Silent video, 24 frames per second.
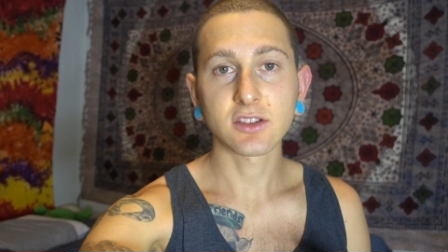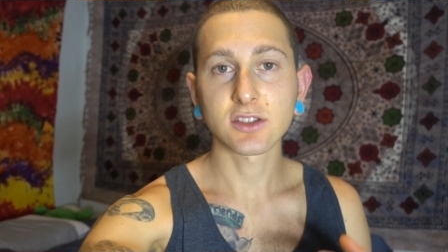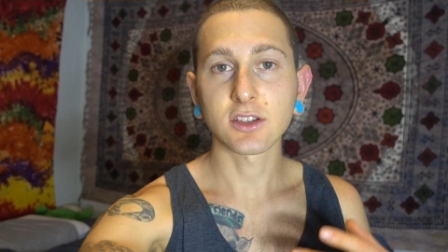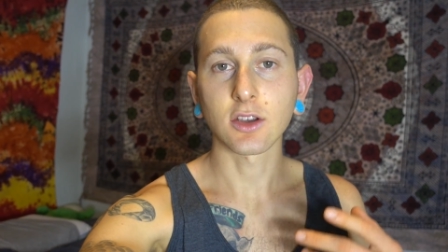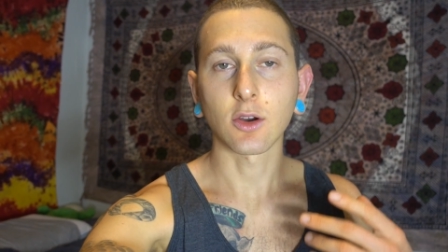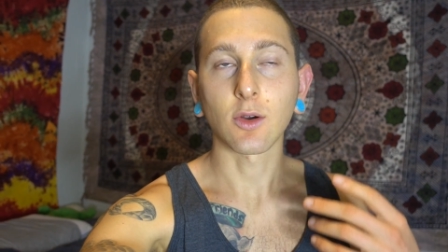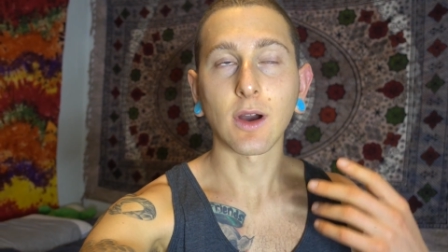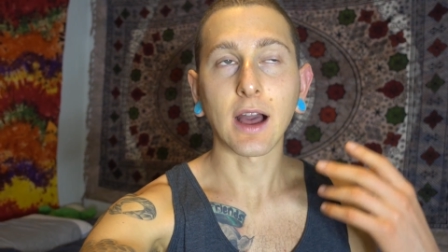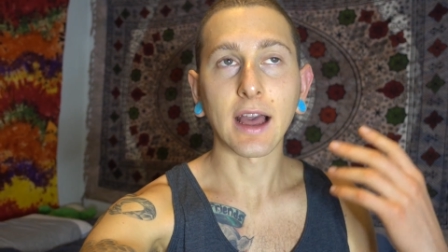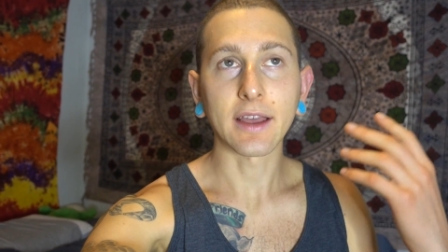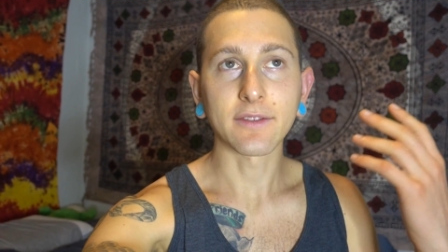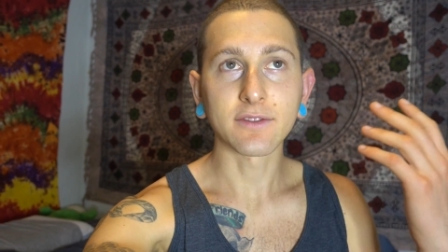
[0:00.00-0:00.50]

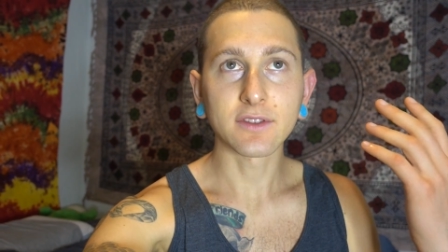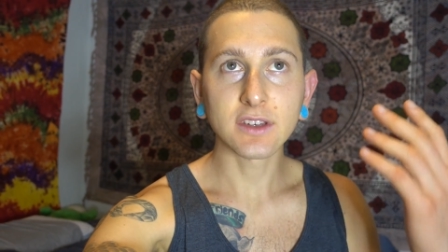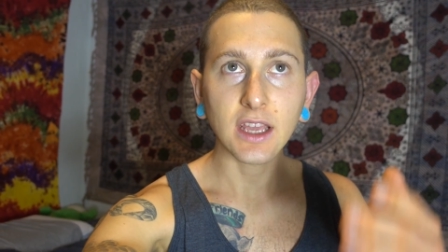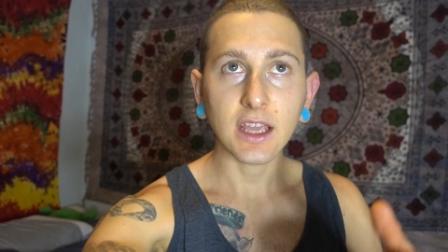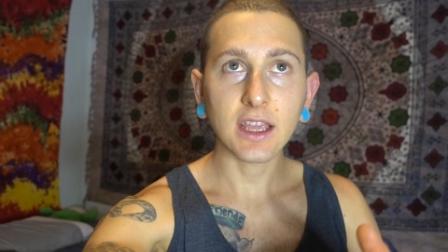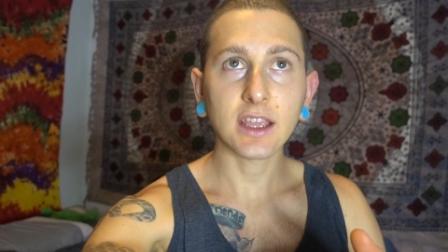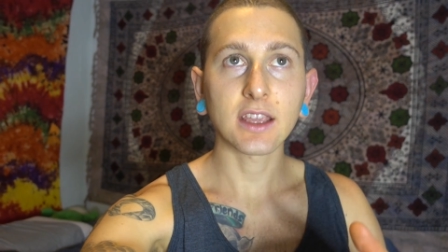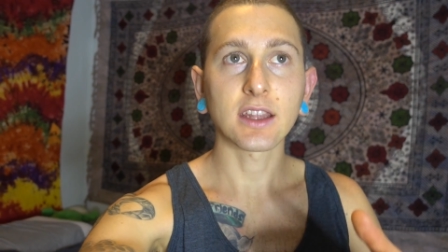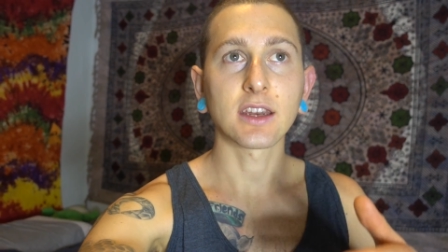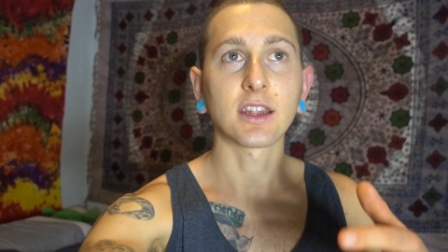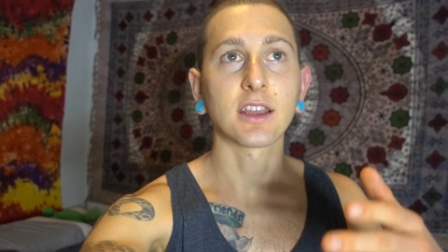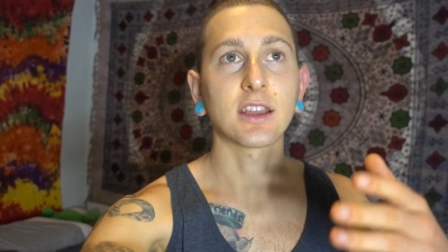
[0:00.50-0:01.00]
So I've
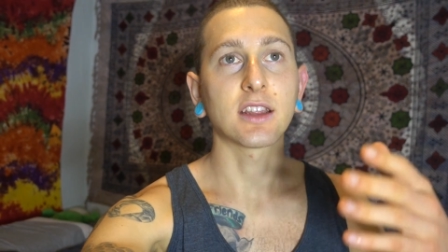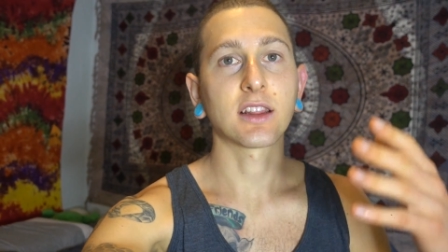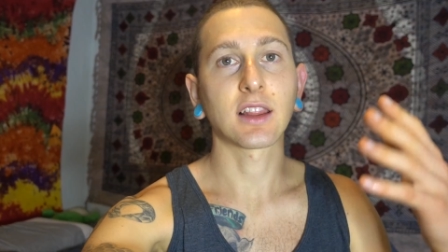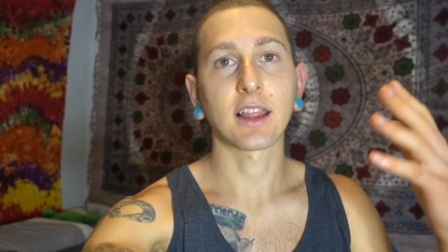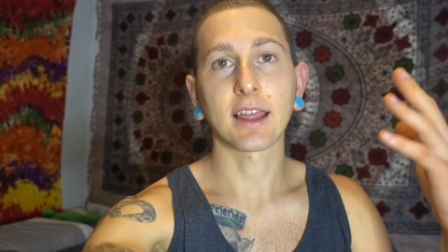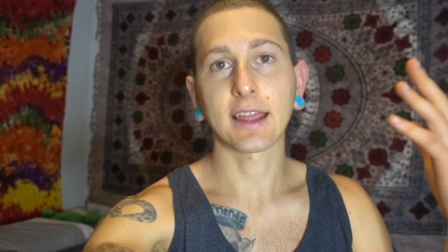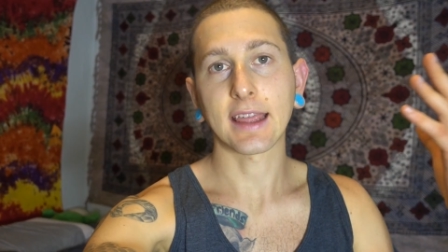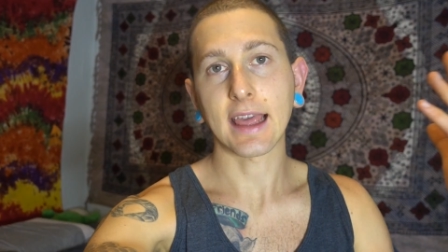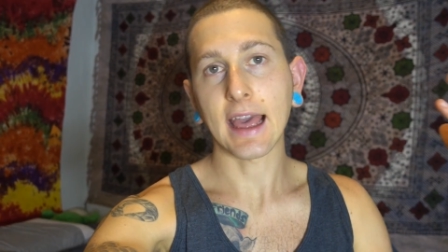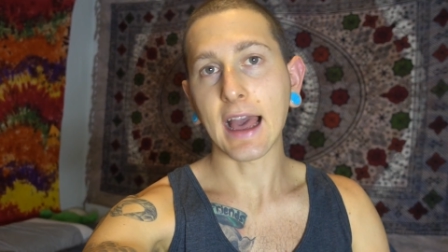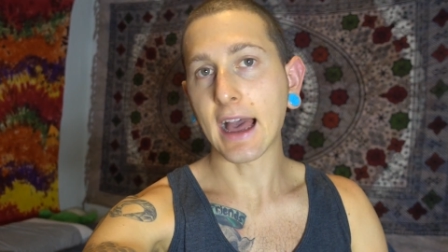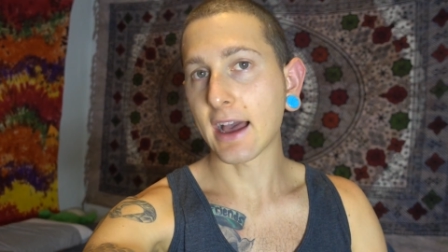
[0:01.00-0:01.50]
taken it
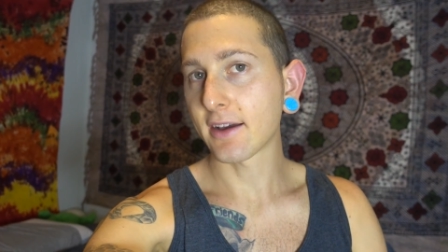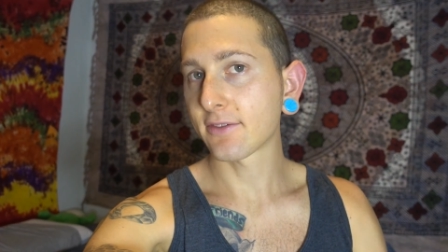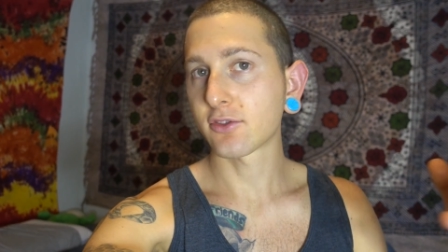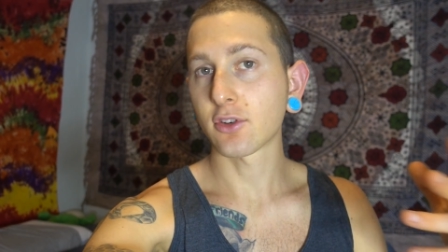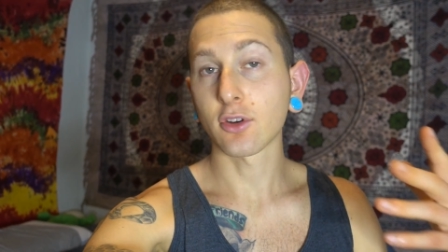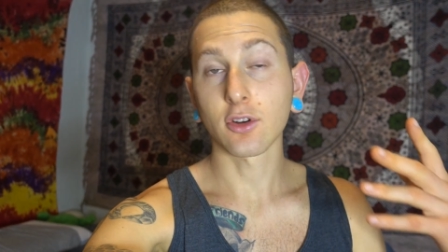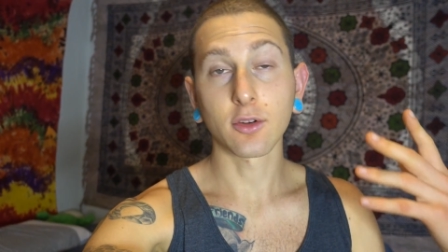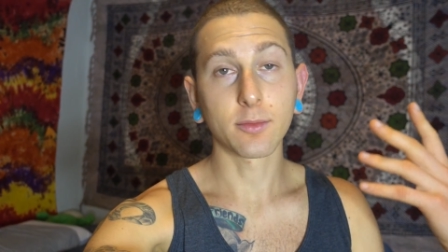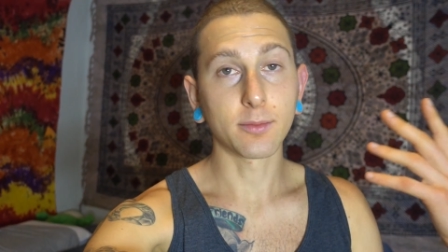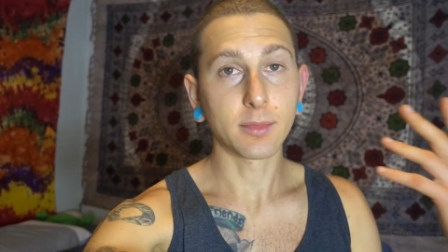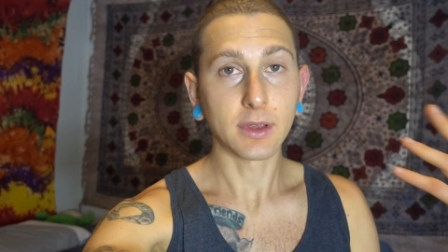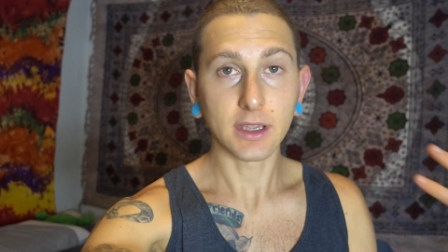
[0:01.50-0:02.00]
like
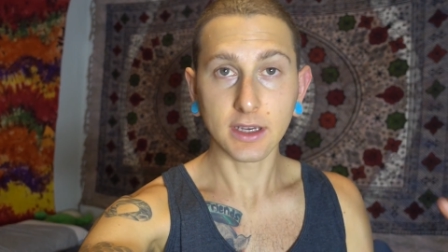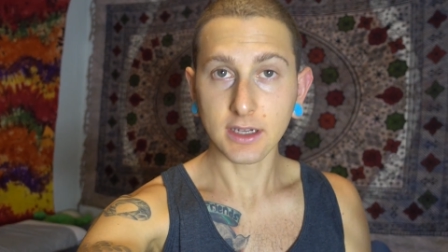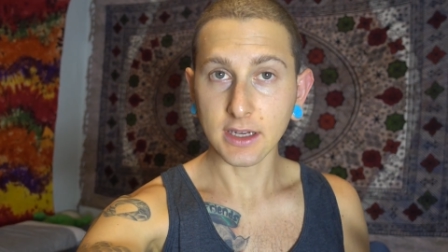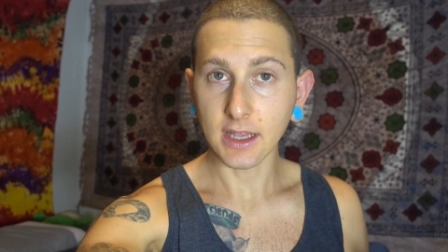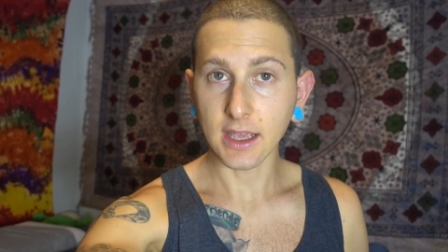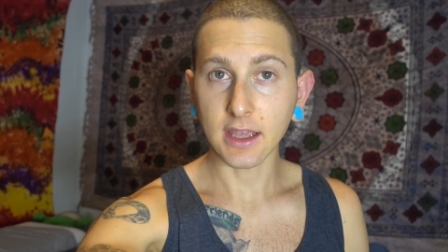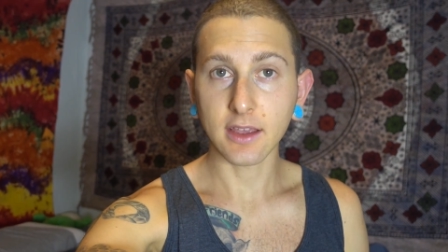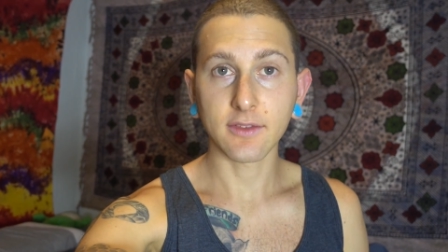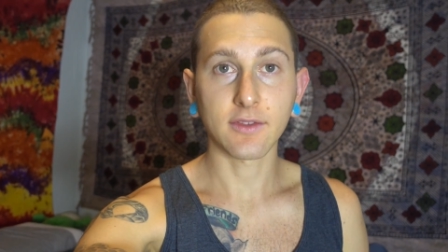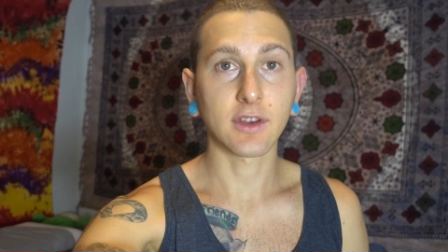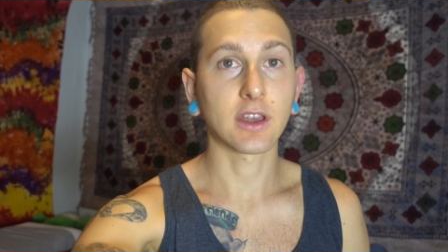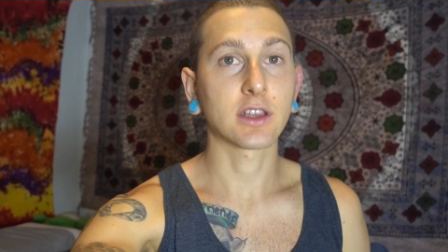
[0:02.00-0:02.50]
after a big
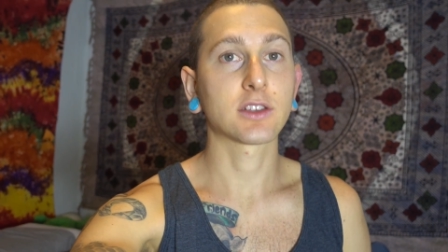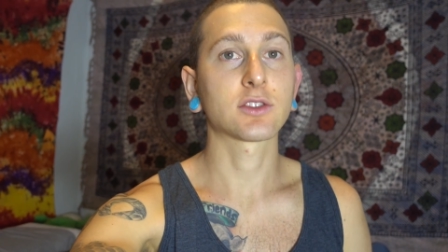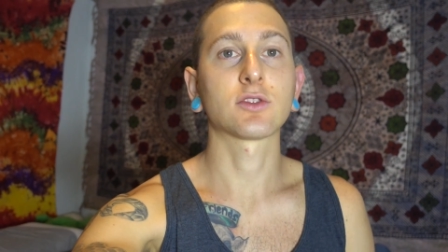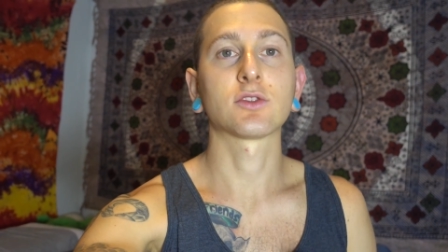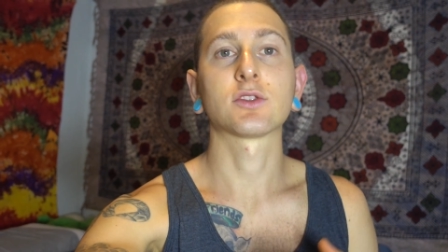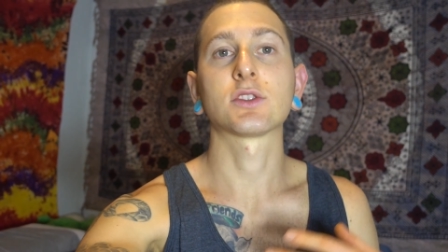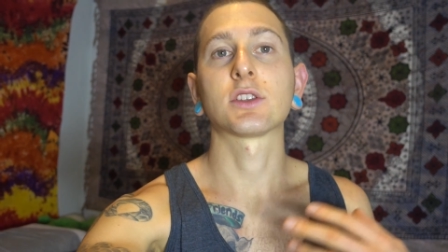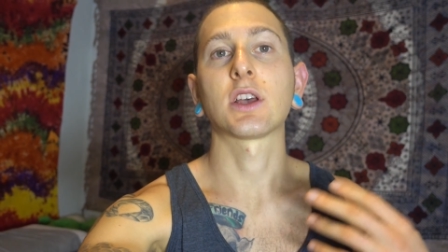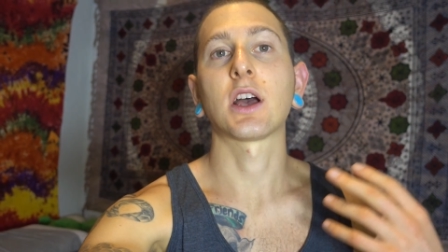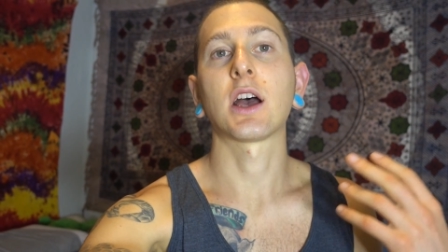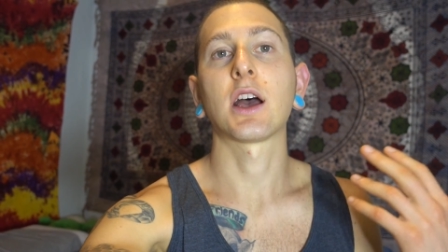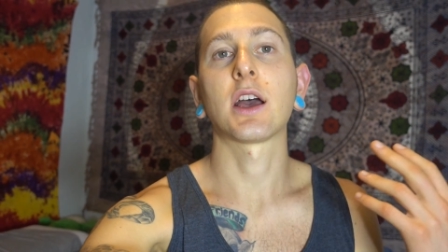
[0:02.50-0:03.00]
day of
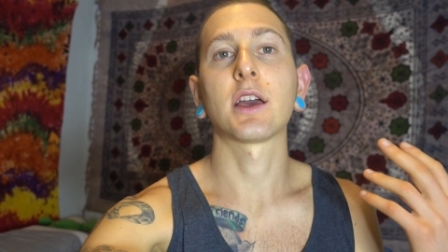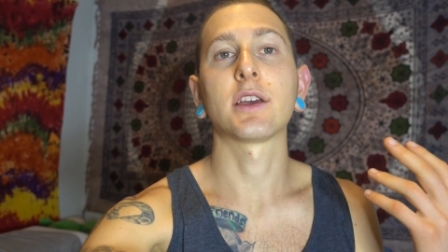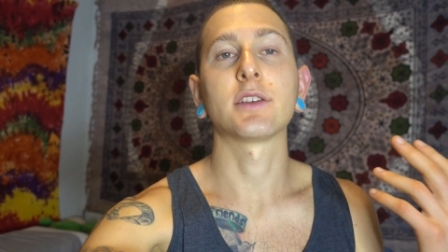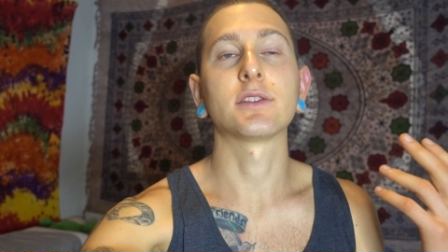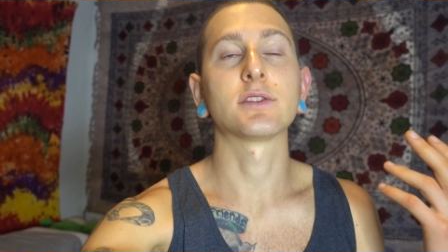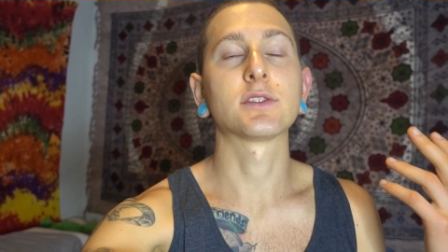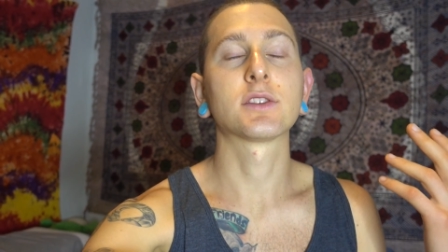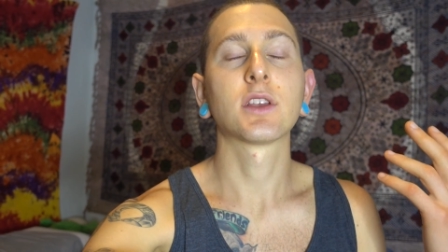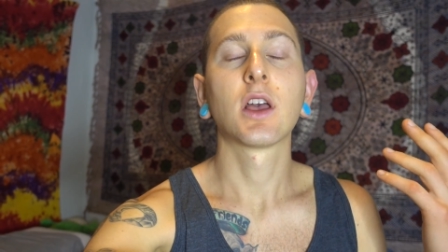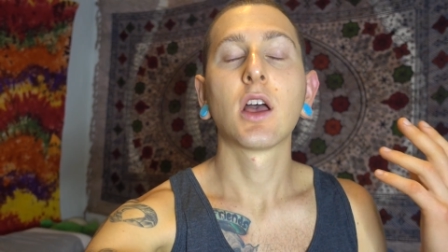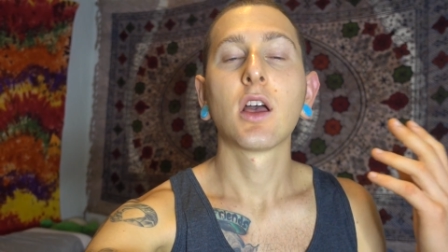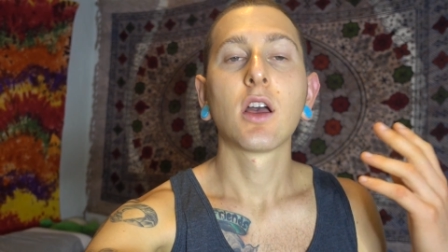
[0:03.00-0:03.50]

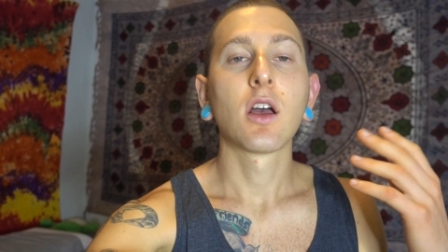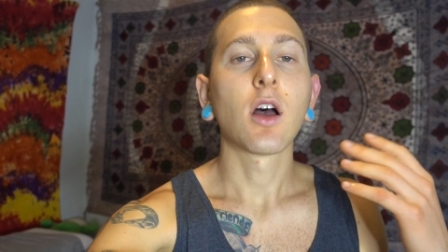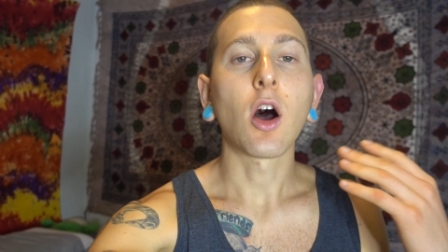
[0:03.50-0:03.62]
exercise,